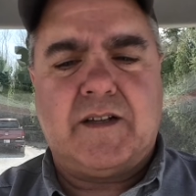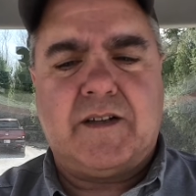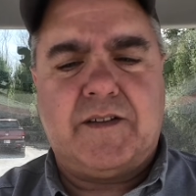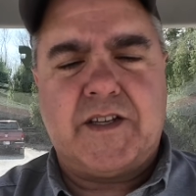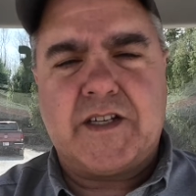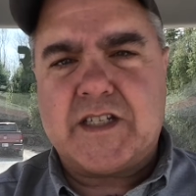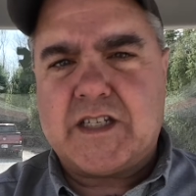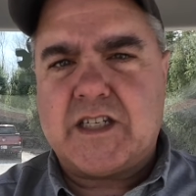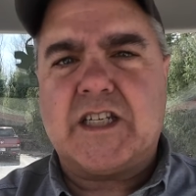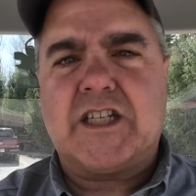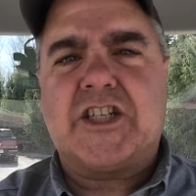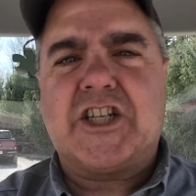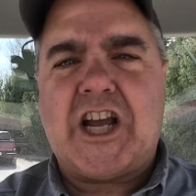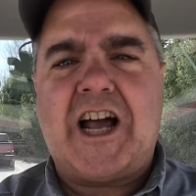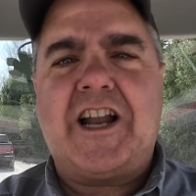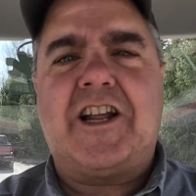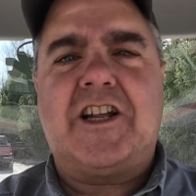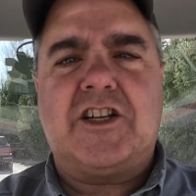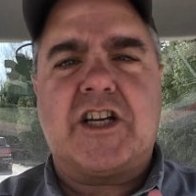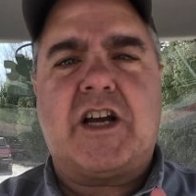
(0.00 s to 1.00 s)
This is a
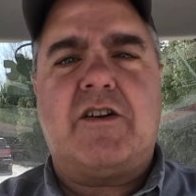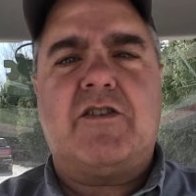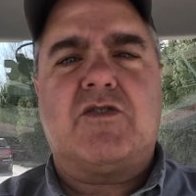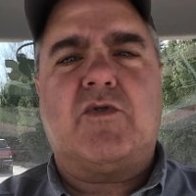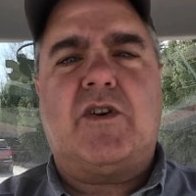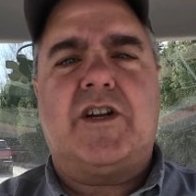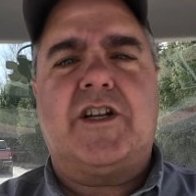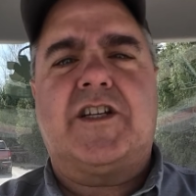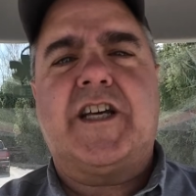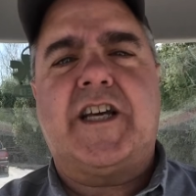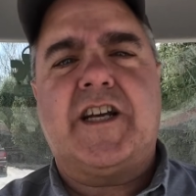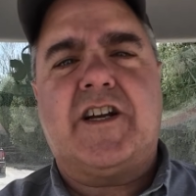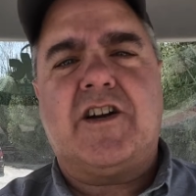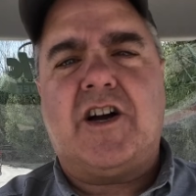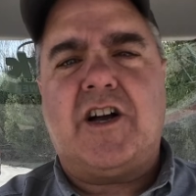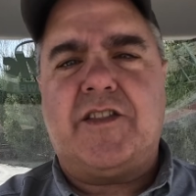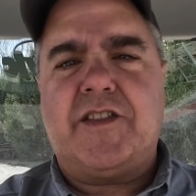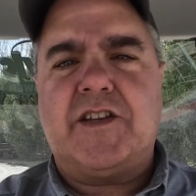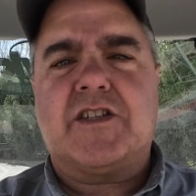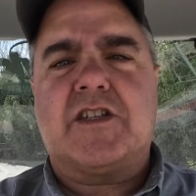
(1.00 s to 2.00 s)
challenge I was wanting to take
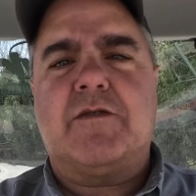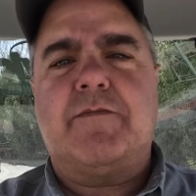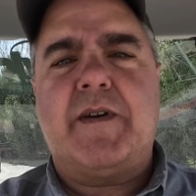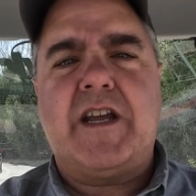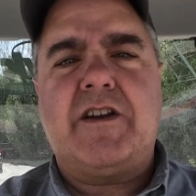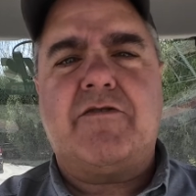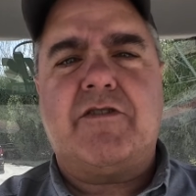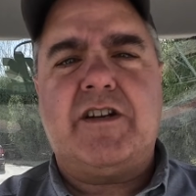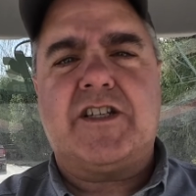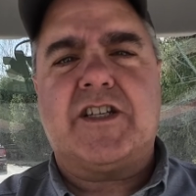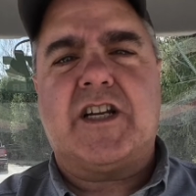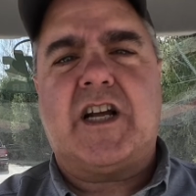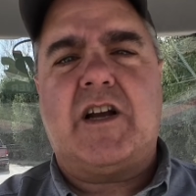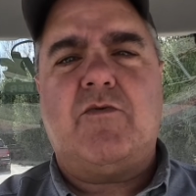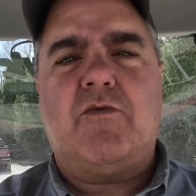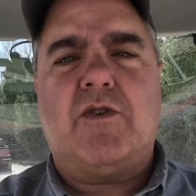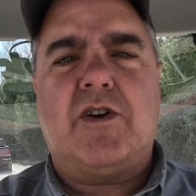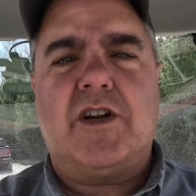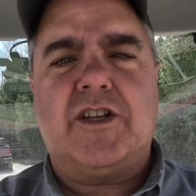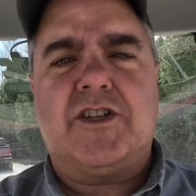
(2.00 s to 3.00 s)
on. This is the main reason I
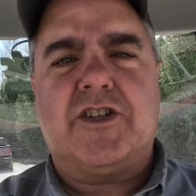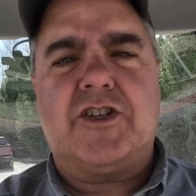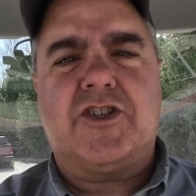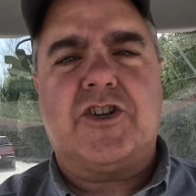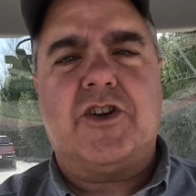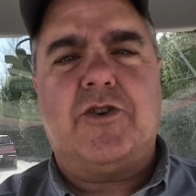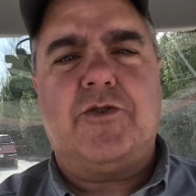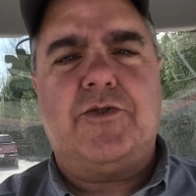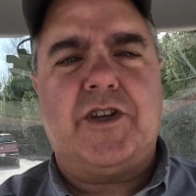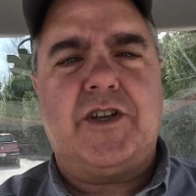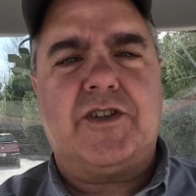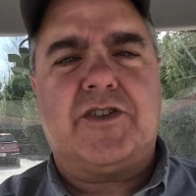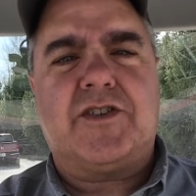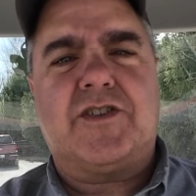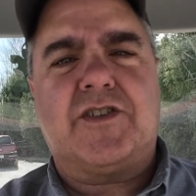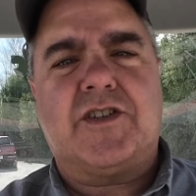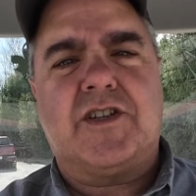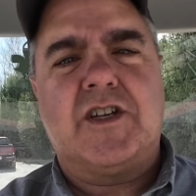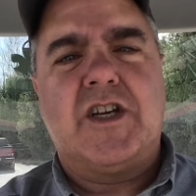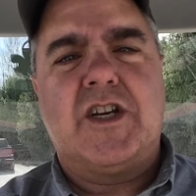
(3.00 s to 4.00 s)
wanted to show
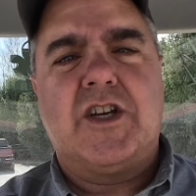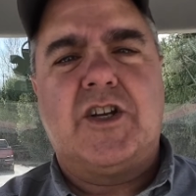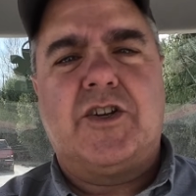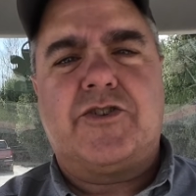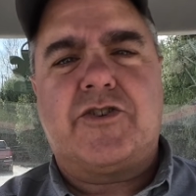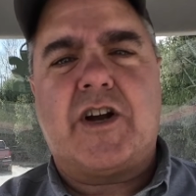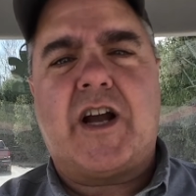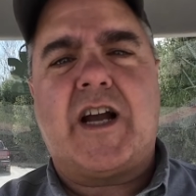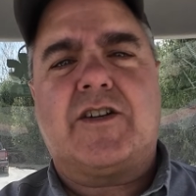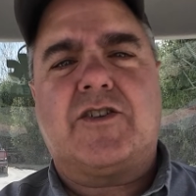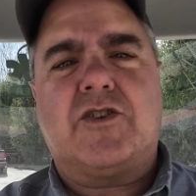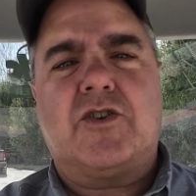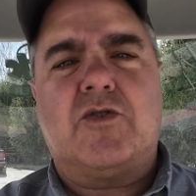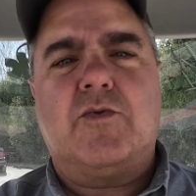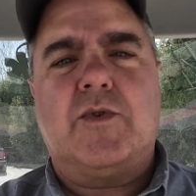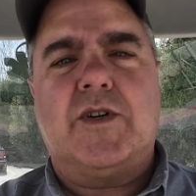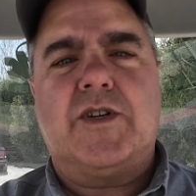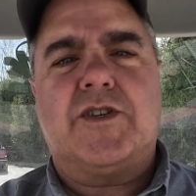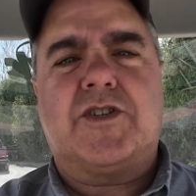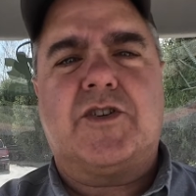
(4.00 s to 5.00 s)
this tractor,
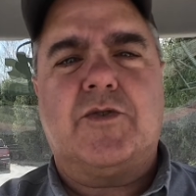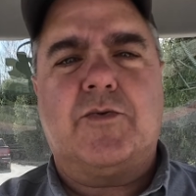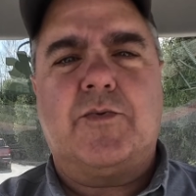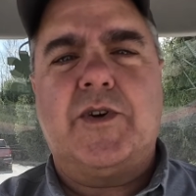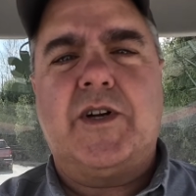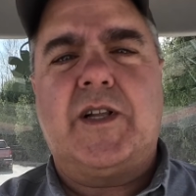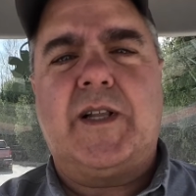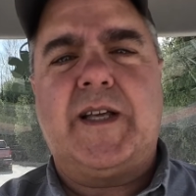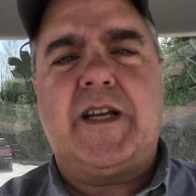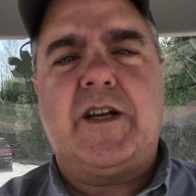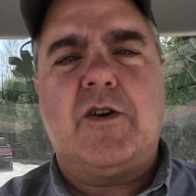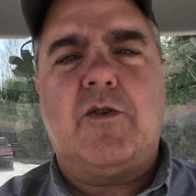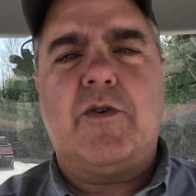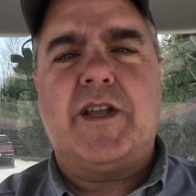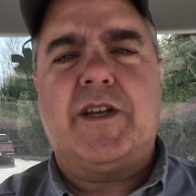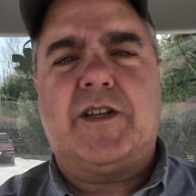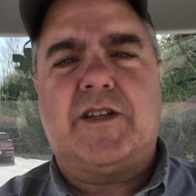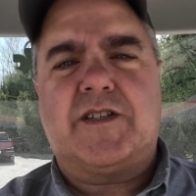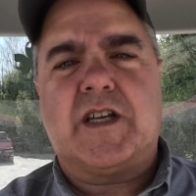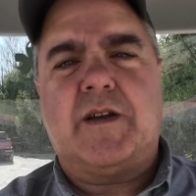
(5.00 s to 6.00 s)
was to really go
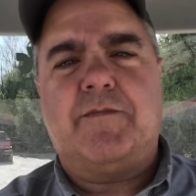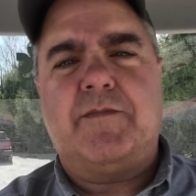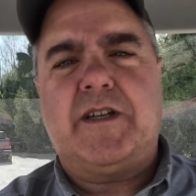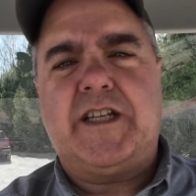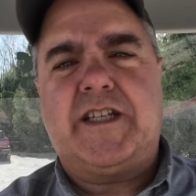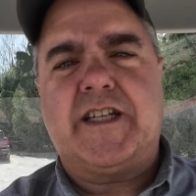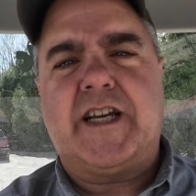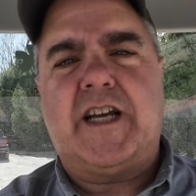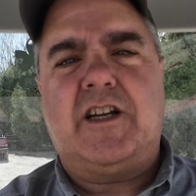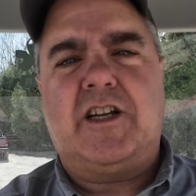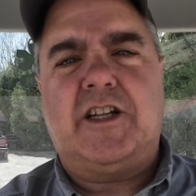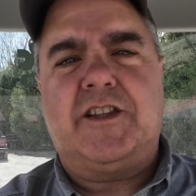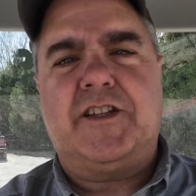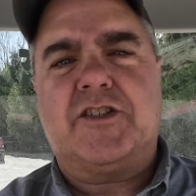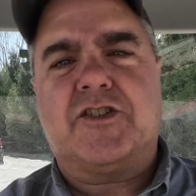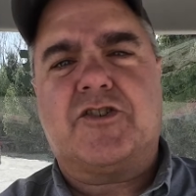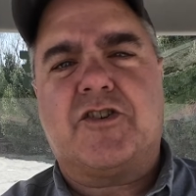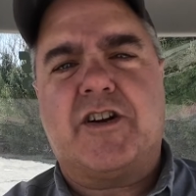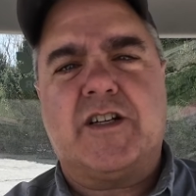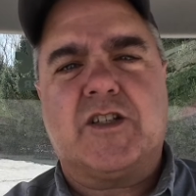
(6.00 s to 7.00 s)
into some detail on
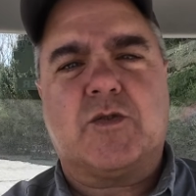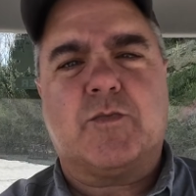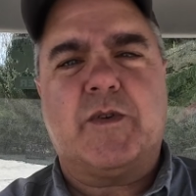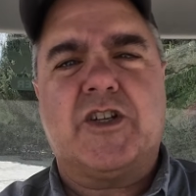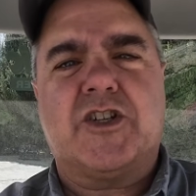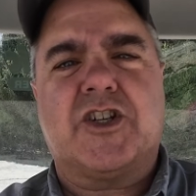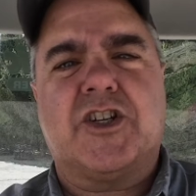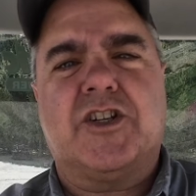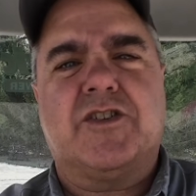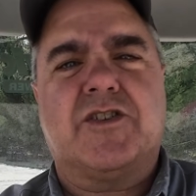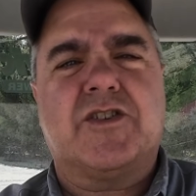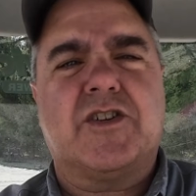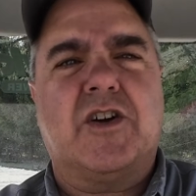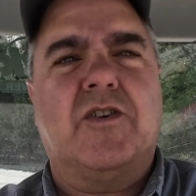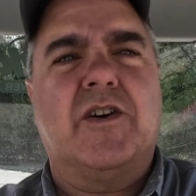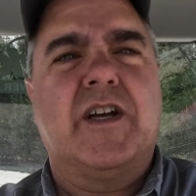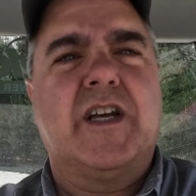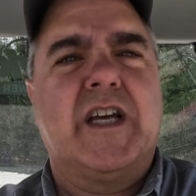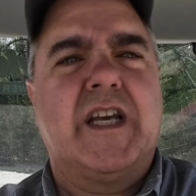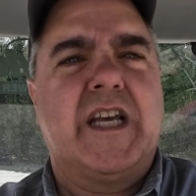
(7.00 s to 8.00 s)
this transmission.
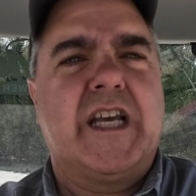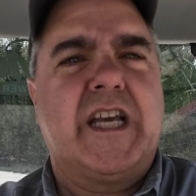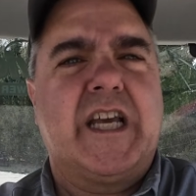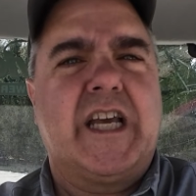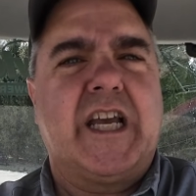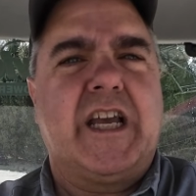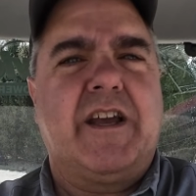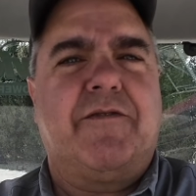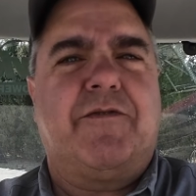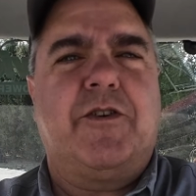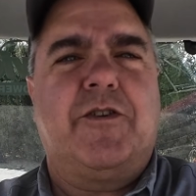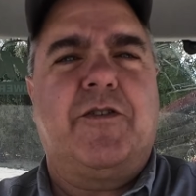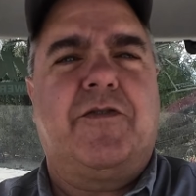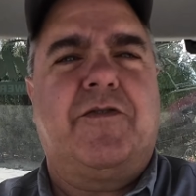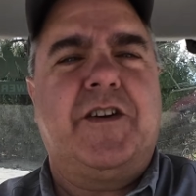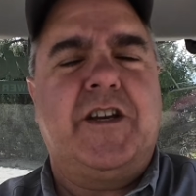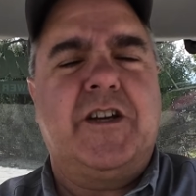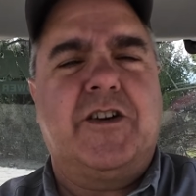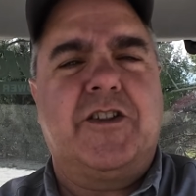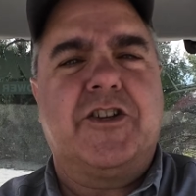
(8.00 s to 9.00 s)
So if you
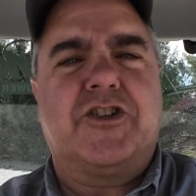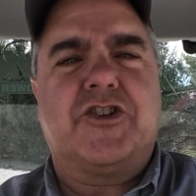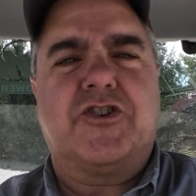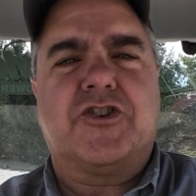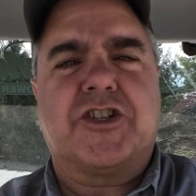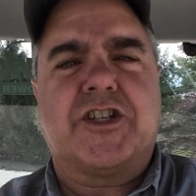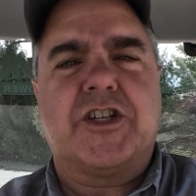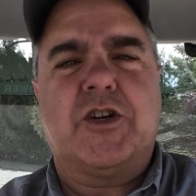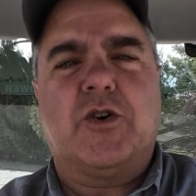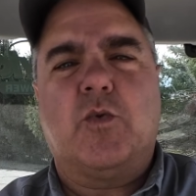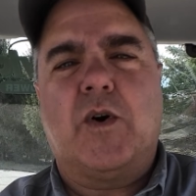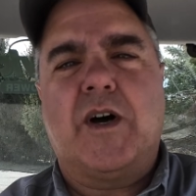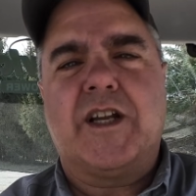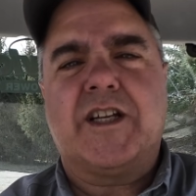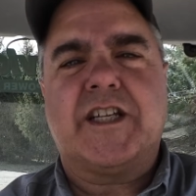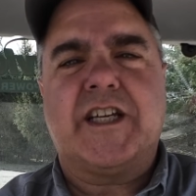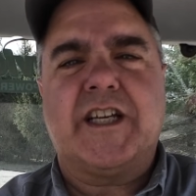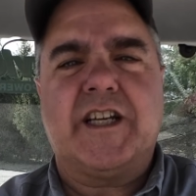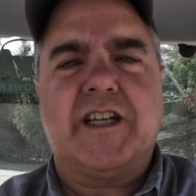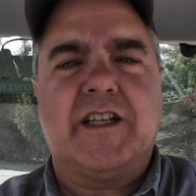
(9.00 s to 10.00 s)
feel that you're still
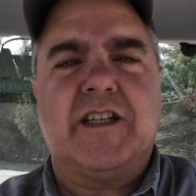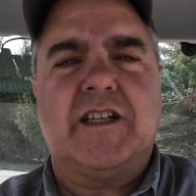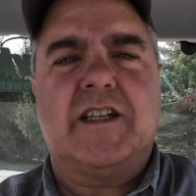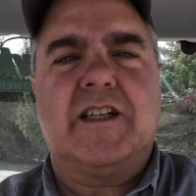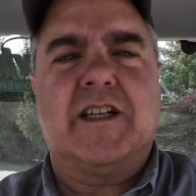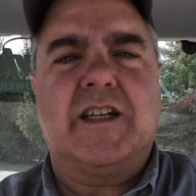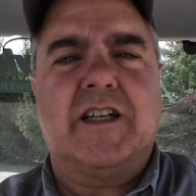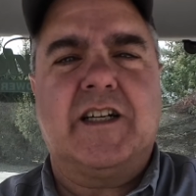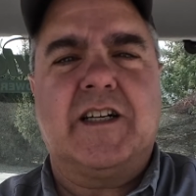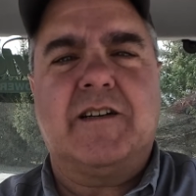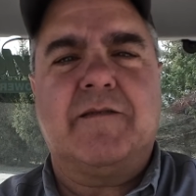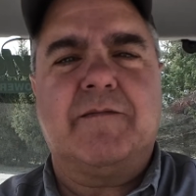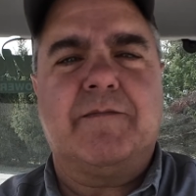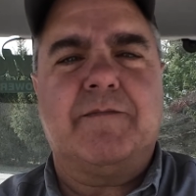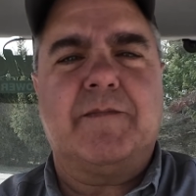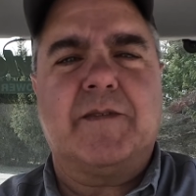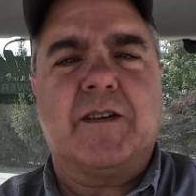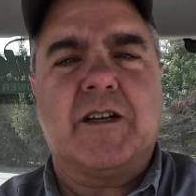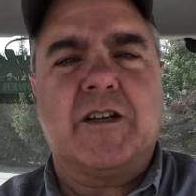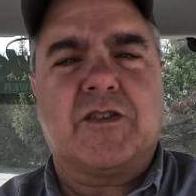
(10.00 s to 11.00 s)
wanting,
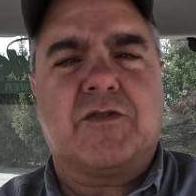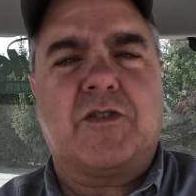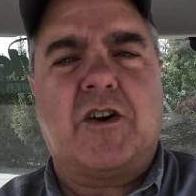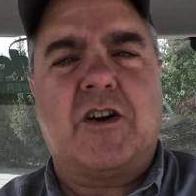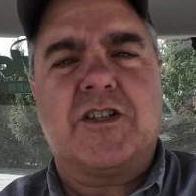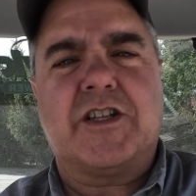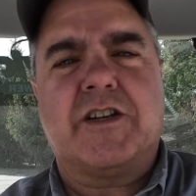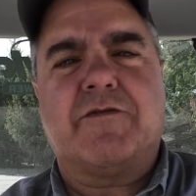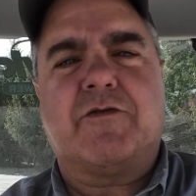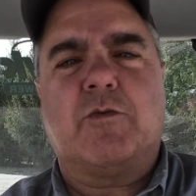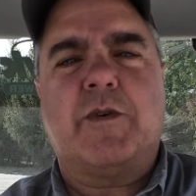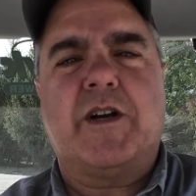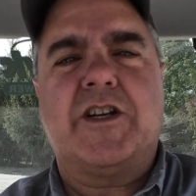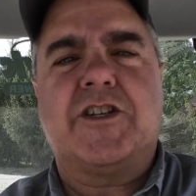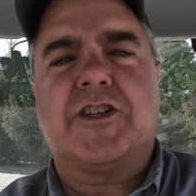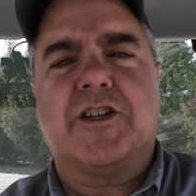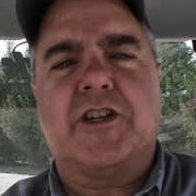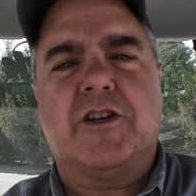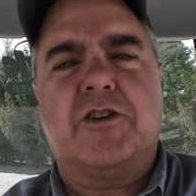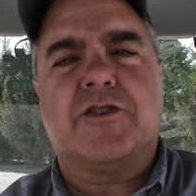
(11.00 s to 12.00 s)
as far as
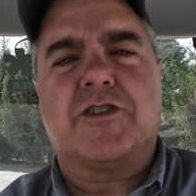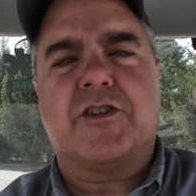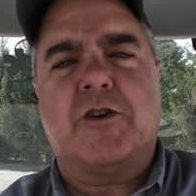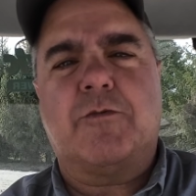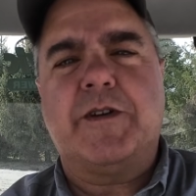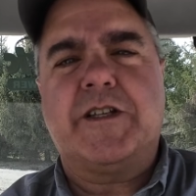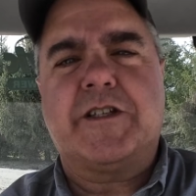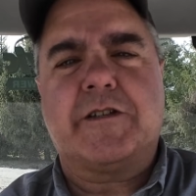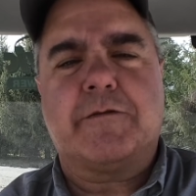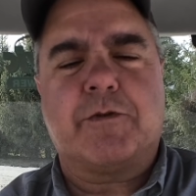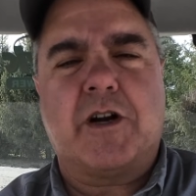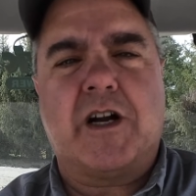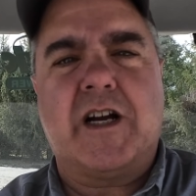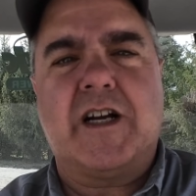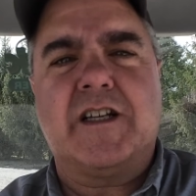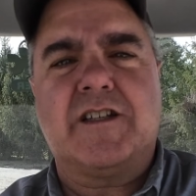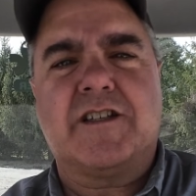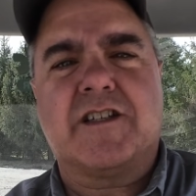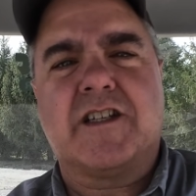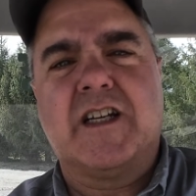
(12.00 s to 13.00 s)
information goes, don't be
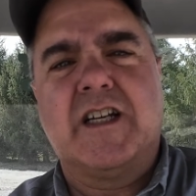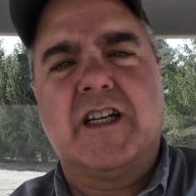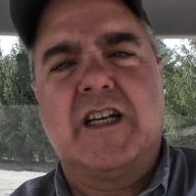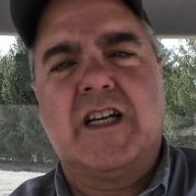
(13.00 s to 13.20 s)
surprised.